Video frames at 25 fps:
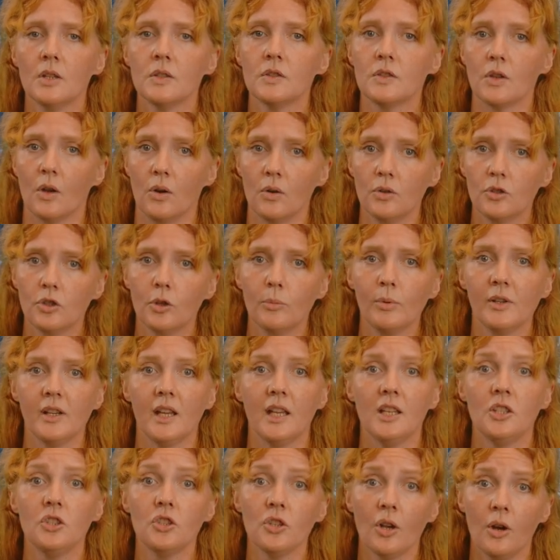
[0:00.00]
So,
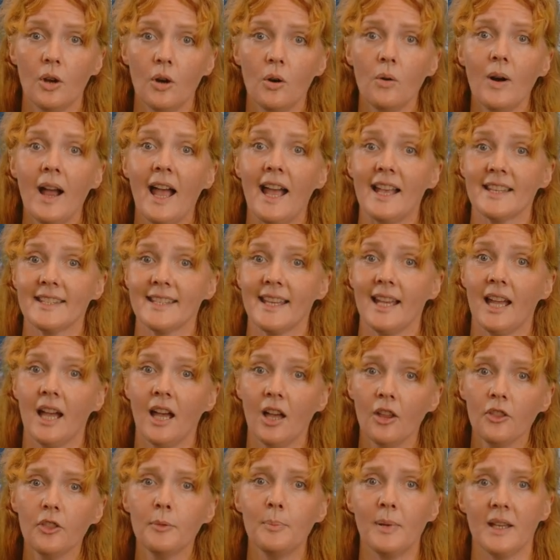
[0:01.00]
WHO has a
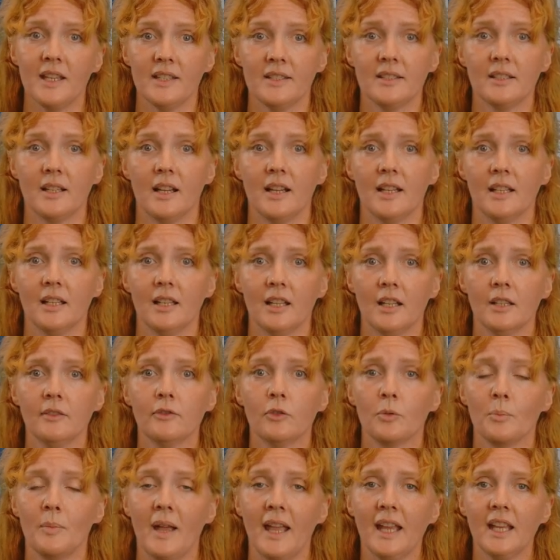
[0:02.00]
health-based guideline
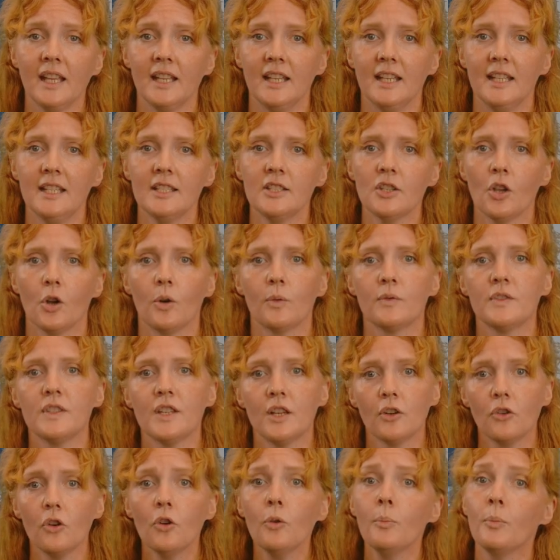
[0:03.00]
for manganese of
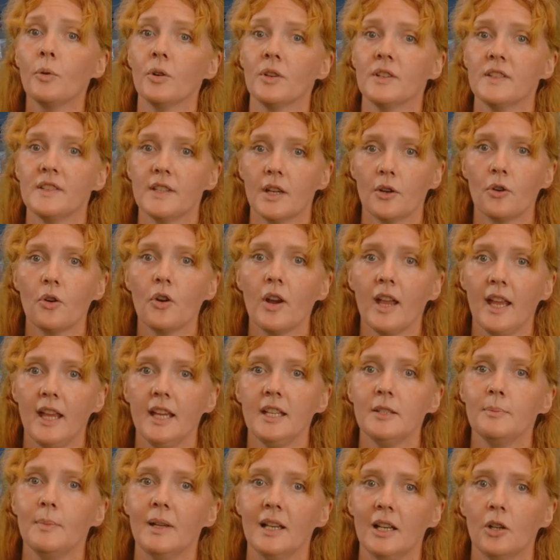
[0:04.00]

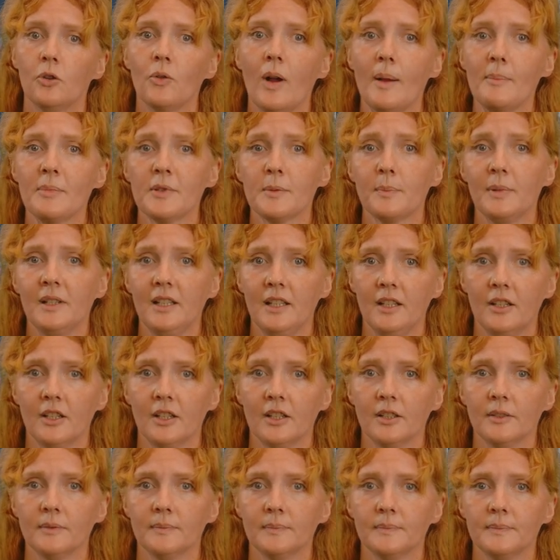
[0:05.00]
0.08 milligrams per
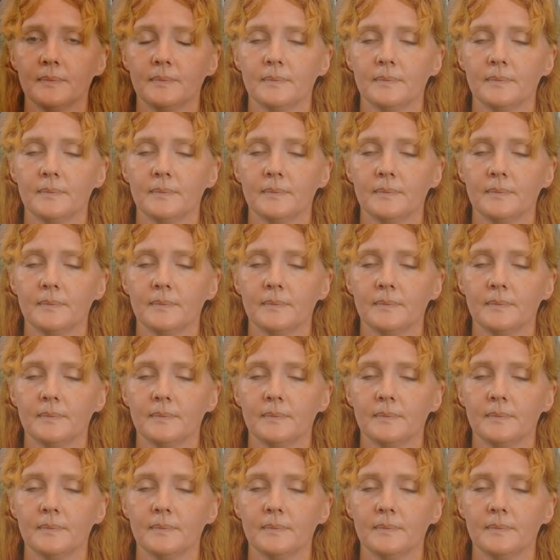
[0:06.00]
liter.